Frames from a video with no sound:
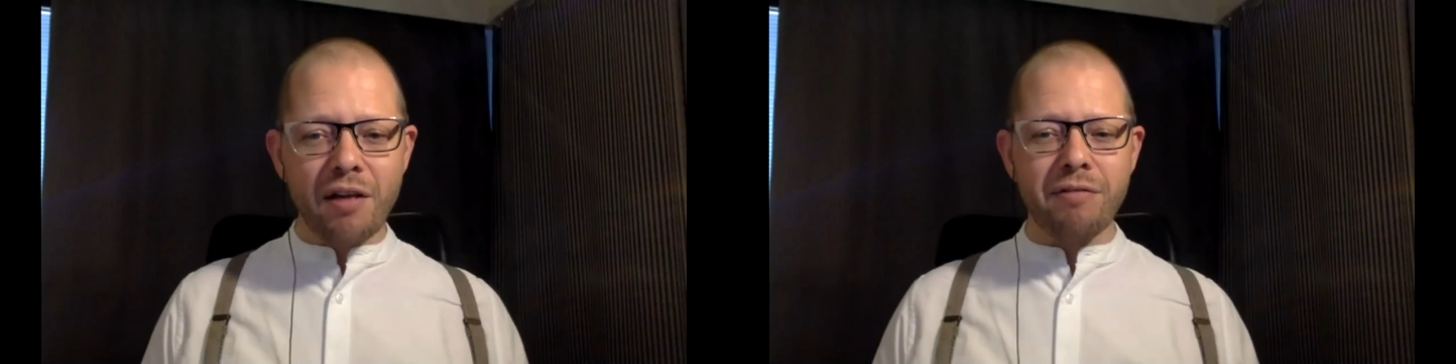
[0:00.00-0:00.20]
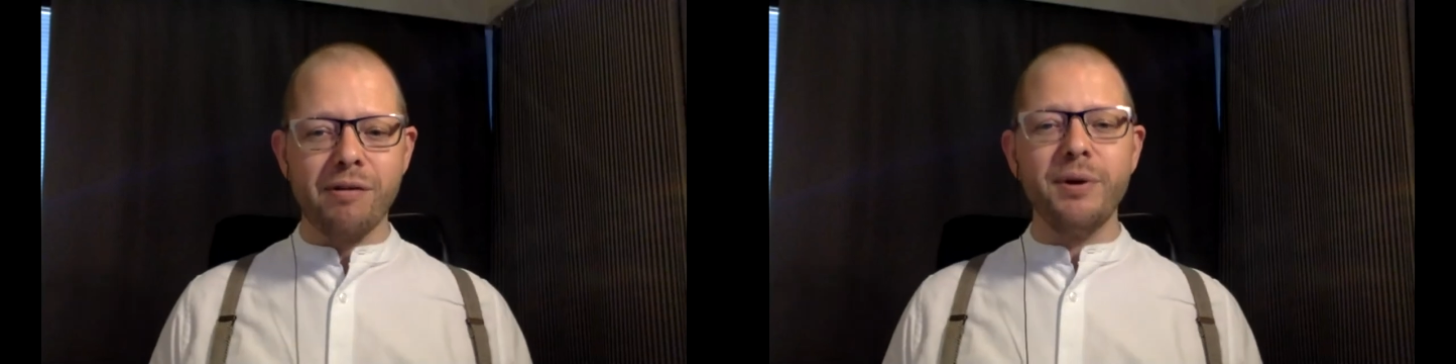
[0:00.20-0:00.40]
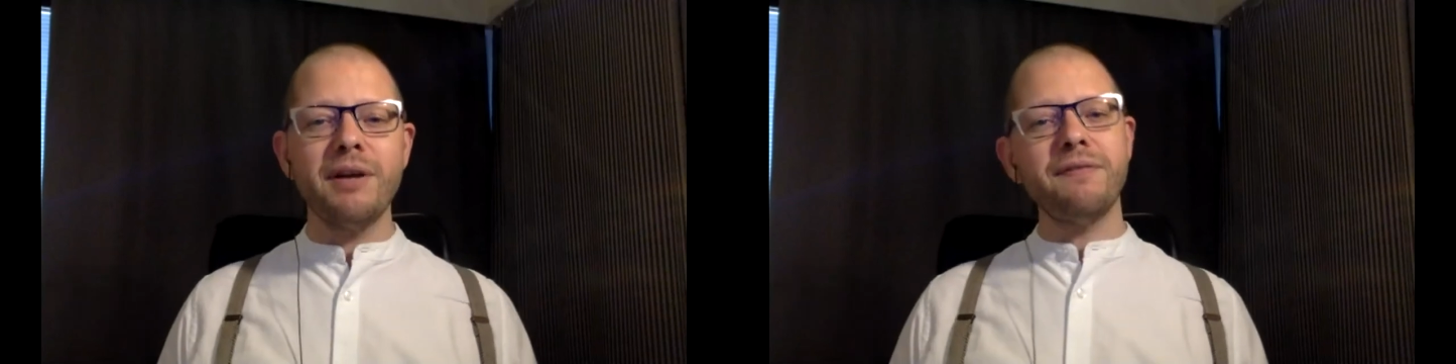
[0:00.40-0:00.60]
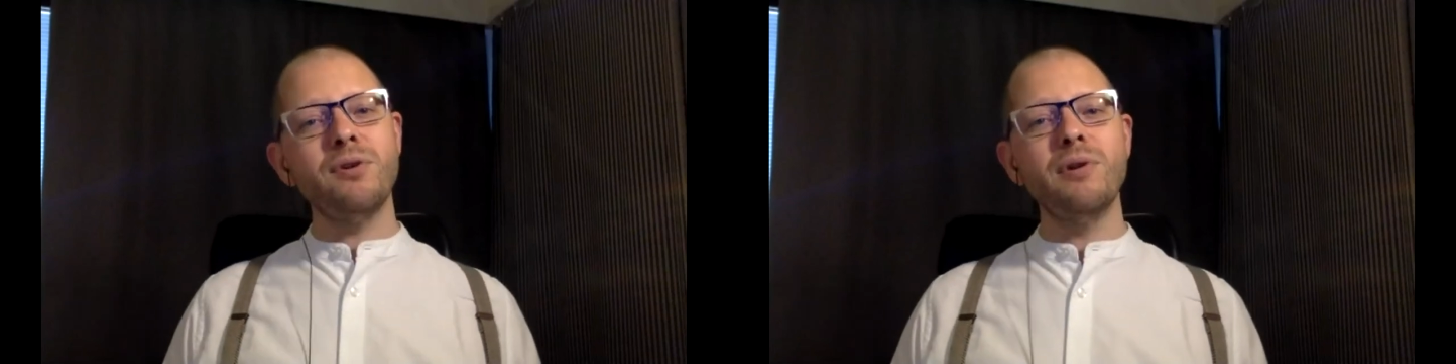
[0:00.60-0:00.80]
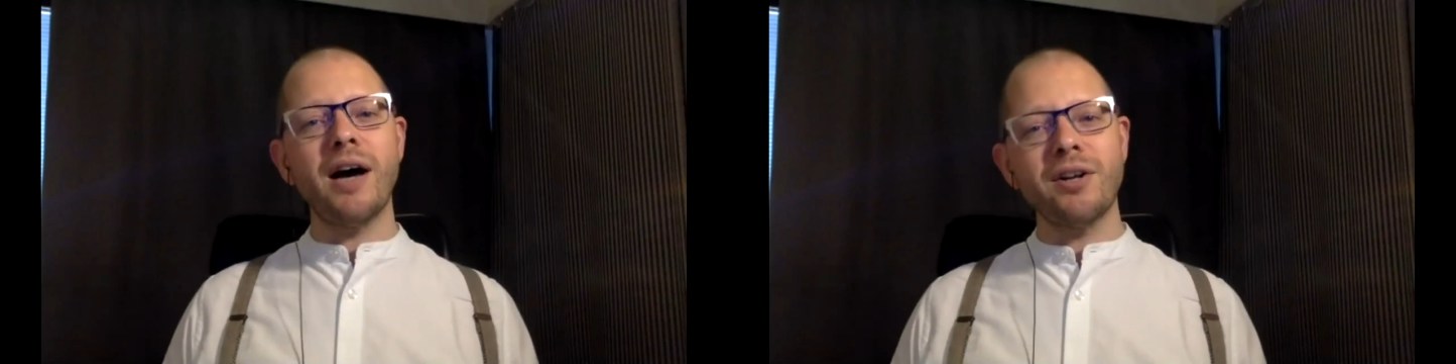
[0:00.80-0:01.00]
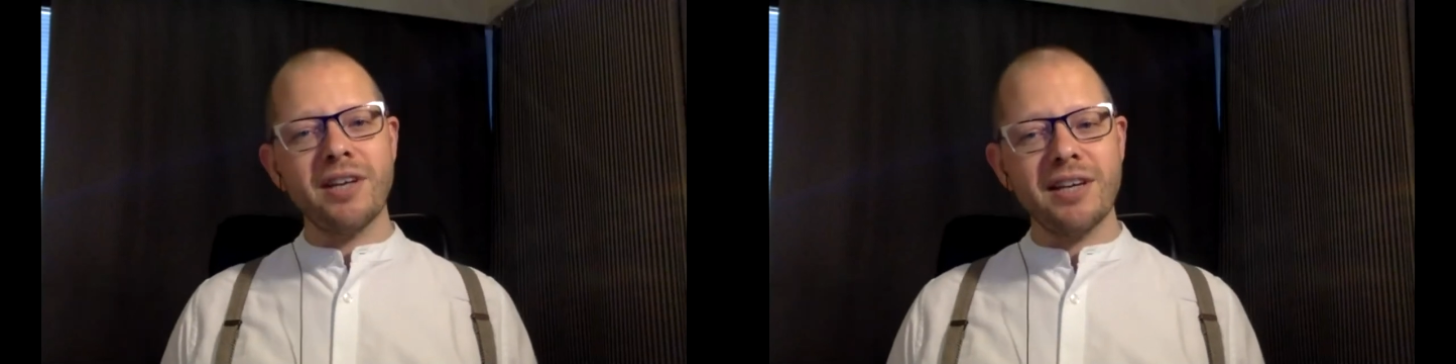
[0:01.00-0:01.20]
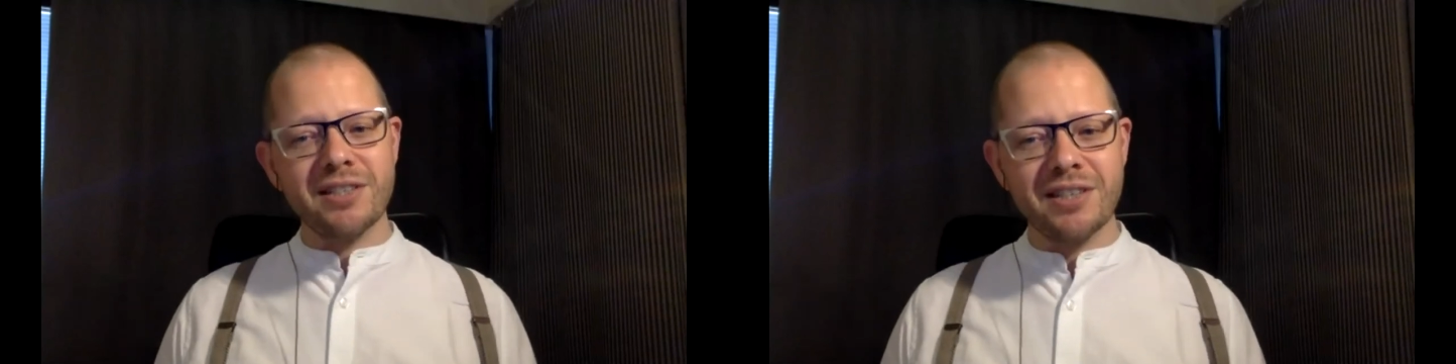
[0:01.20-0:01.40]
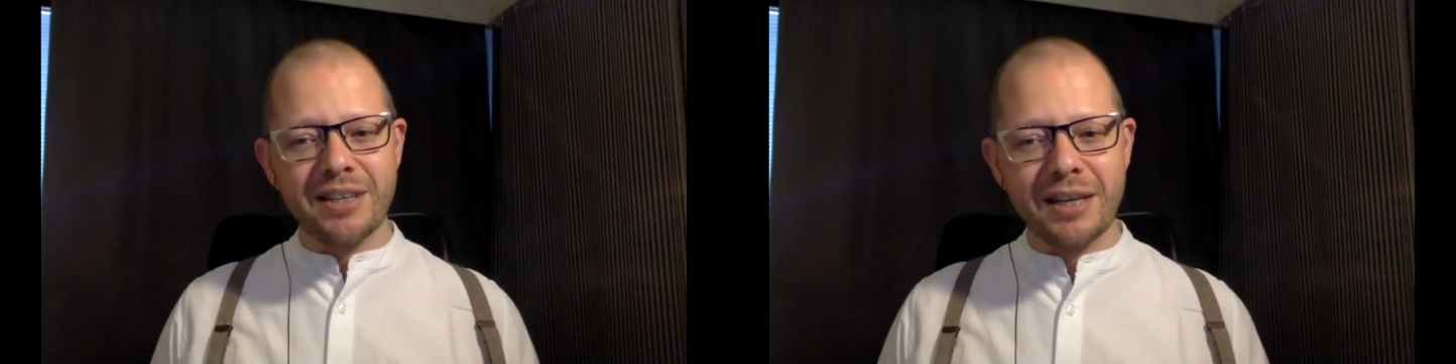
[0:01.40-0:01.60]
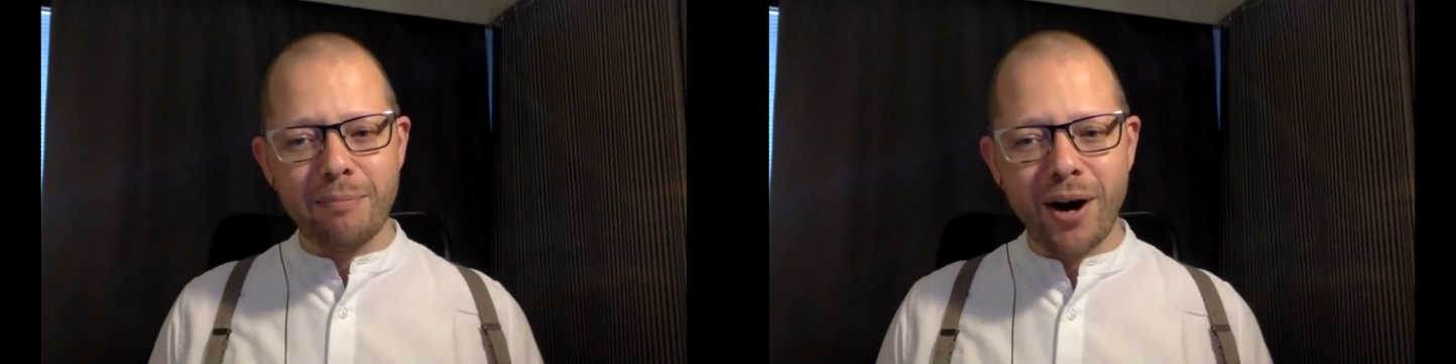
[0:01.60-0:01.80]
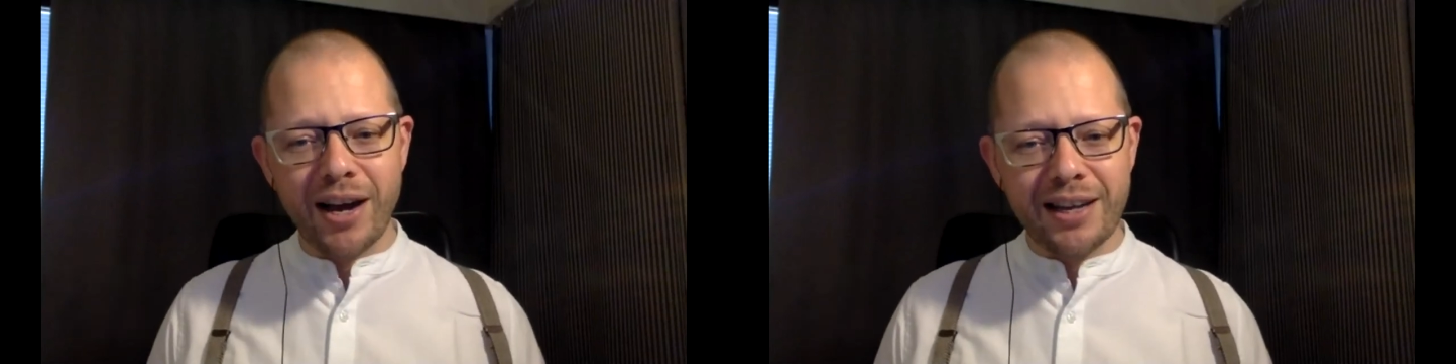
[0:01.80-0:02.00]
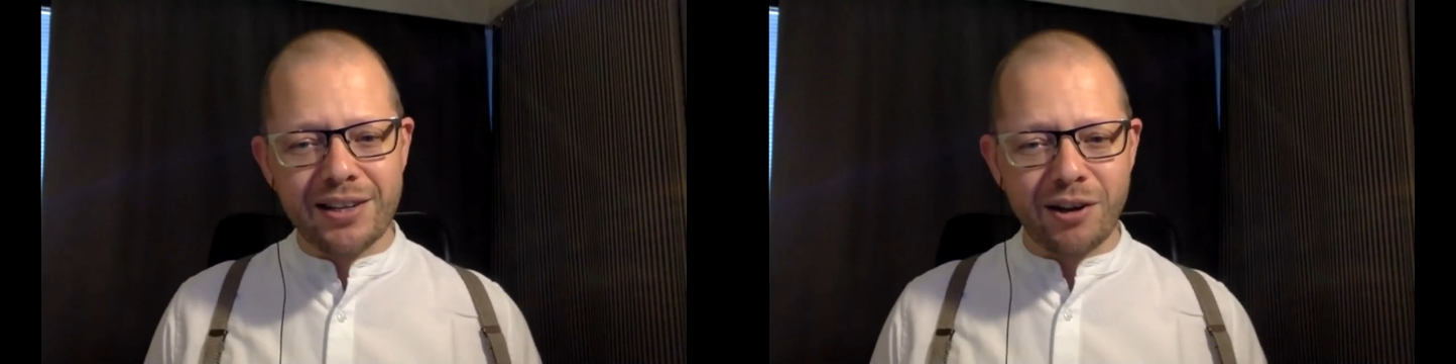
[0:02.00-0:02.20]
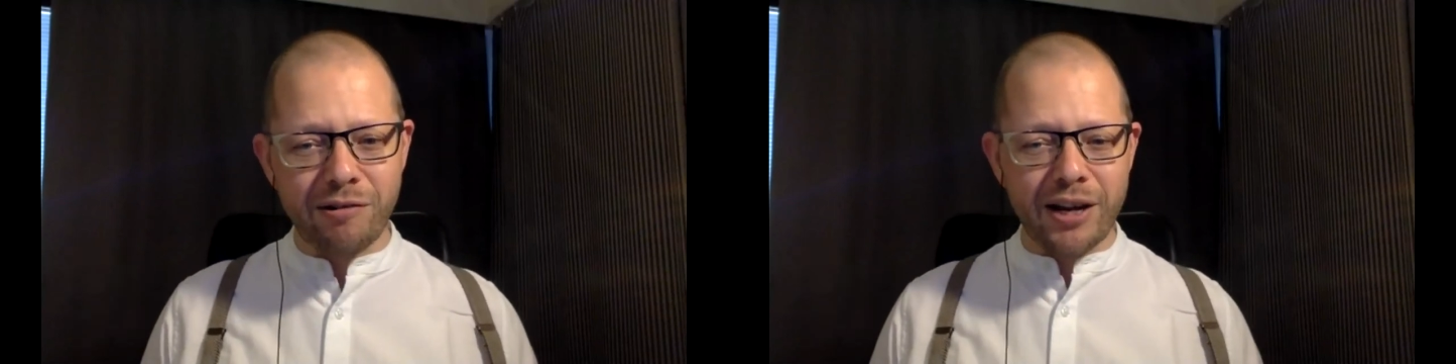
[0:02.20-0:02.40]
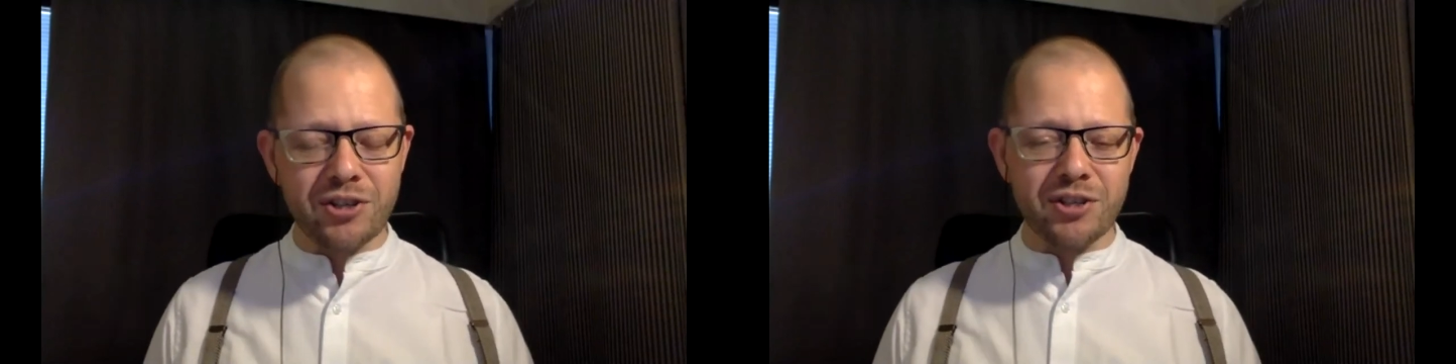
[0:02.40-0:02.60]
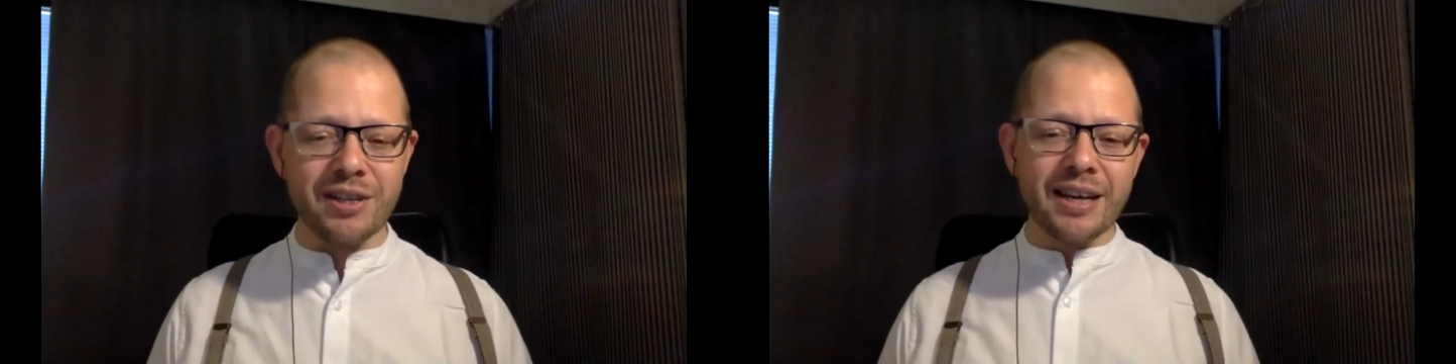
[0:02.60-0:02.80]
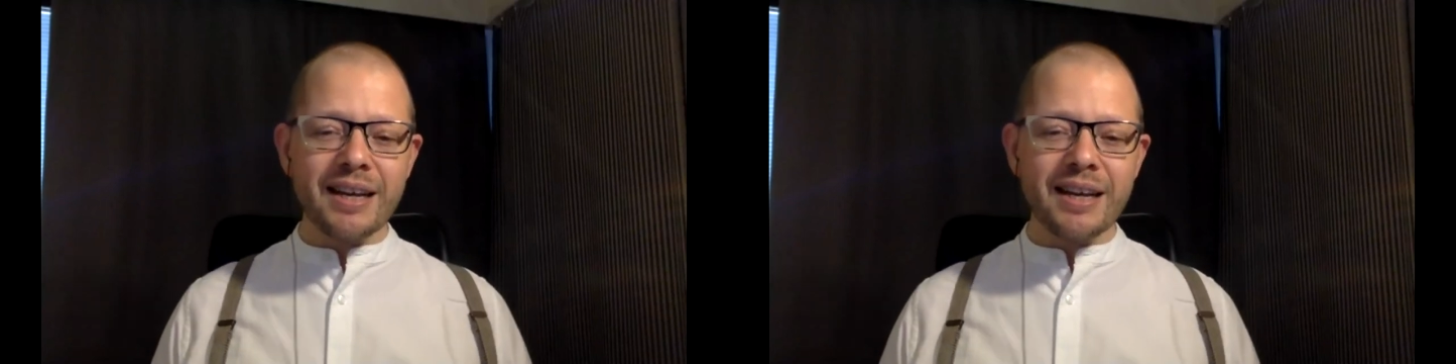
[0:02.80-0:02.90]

throwing a few lattes in my direction?